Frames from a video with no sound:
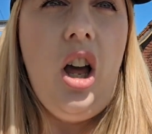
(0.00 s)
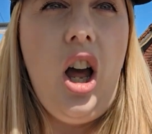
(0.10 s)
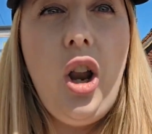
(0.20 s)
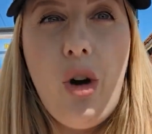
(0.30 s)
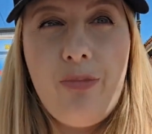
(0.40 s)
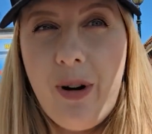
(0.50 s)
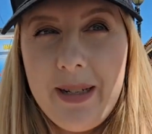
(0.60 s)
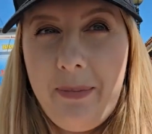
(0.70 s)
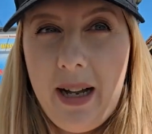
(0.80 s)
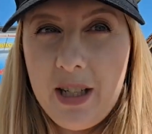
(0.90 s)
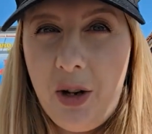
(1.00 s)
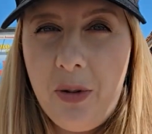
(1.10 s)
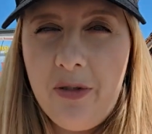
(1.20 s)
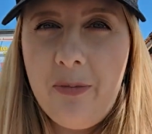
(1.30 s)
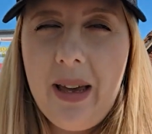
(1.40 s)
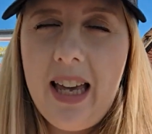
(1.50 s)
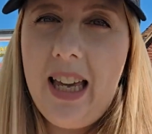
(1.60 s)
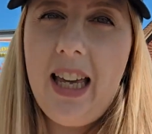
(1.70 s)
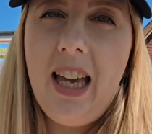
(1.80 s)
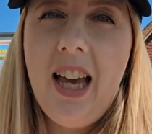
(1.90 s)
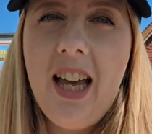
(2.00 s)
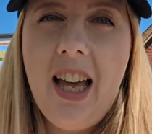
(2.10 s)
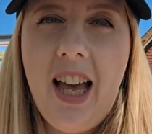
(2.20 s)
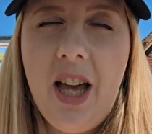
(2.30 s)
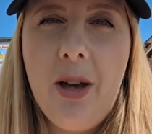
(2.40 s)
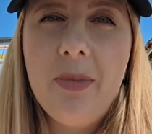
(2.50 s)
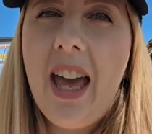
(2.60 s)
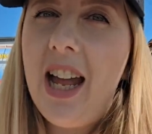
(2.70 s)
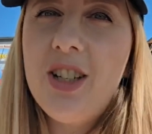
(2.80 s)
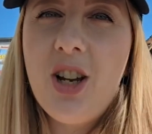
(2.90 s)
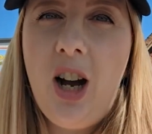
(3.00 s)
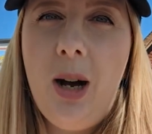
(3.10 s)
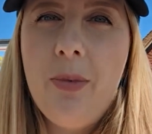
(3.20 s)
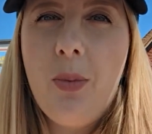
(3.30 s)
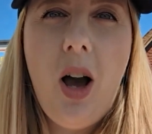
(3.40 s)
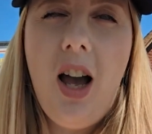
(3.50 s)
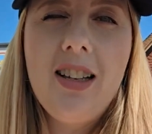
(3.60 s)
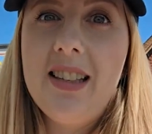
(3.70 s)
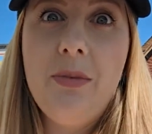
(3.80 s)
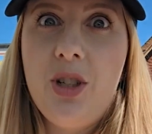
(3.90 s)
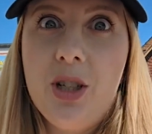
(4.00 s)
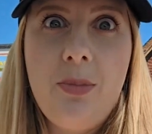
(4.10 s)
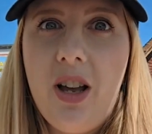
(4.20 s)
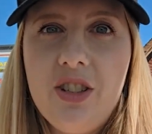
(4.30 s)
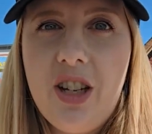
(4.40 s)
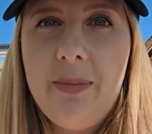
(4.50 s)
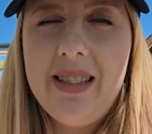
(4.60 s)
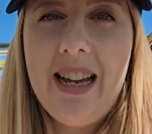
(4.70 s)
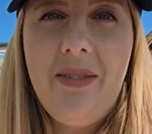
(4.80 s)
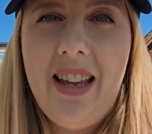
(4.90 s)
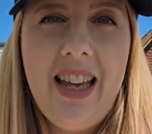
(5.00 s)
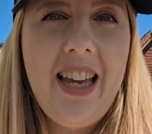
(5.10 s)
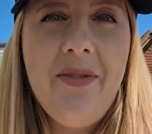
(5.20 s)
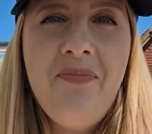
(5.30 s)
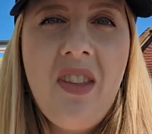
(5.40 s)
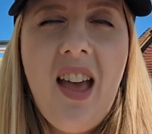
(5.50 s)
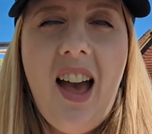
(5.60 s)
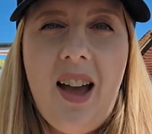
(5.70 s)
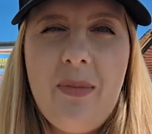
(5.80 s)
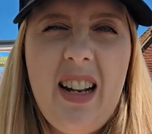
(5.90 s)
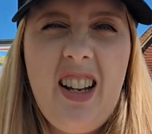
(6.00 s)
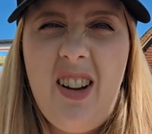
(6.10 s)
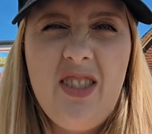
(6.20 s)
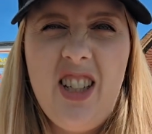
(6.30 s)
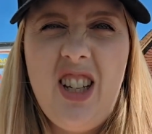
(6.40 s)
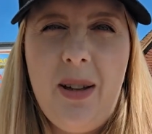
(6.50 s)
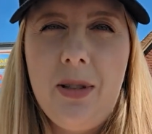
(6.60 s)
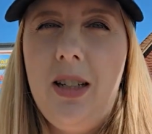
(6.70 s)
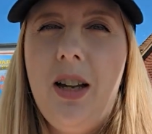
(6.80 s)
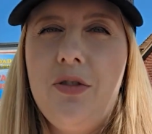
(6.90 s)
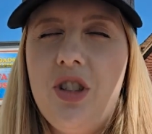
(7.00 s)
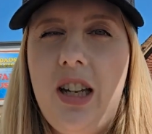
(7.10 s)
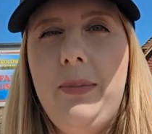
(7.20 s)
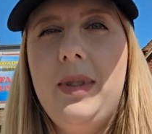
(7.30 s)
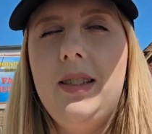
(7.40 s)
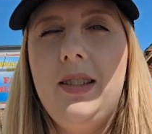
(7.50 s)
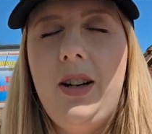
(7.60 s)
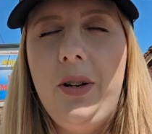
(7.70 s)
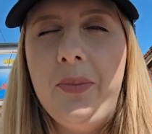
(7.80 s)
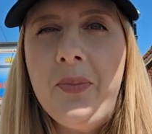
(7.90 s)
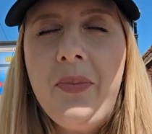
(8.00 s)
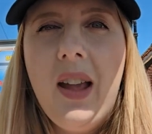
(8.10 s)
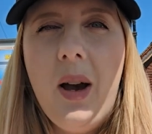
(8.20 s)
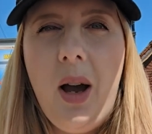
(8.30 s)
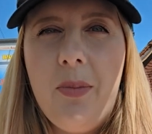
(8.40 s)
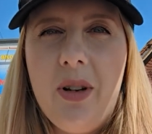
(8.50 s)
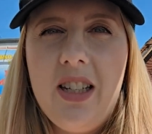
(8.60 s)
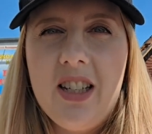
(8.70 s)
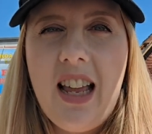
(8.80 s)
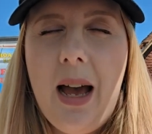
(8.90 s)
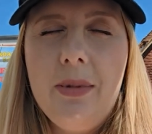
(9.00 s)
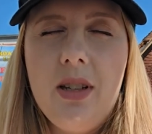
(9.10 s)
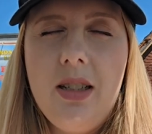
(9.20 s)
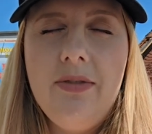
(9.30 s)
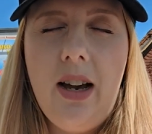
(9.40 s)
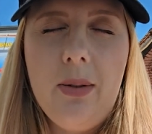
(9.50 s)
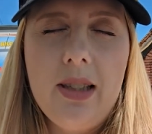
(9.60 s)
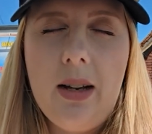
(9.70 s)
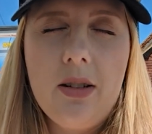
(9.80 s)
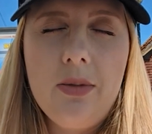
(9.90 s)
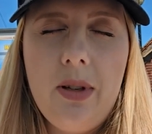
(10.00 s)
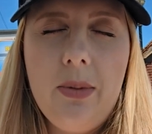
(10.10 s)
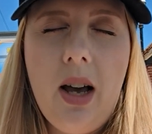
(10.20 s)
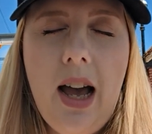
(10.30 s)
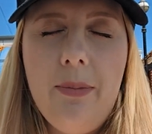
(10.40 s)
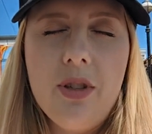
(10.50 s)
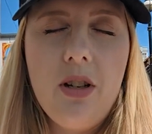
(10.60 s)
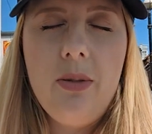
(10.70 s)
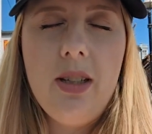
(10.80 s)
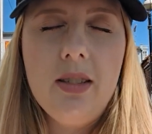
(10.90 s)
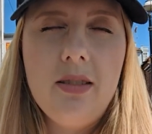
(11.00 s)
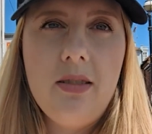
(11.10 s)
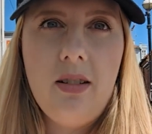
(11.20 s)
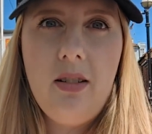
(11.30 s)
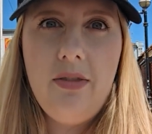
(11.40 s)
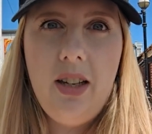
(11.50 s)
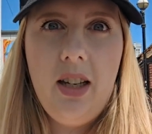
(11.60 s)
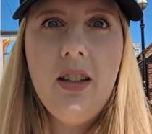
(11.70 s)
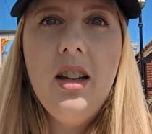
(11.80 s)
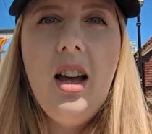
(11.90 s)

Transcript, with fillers: a lot of bread and butter with me, ketchup, the works, and we just buy the chips down here. And Millie loves it, she absolutely loves chips, so we just absolutely devoured that because we were absolutely starving.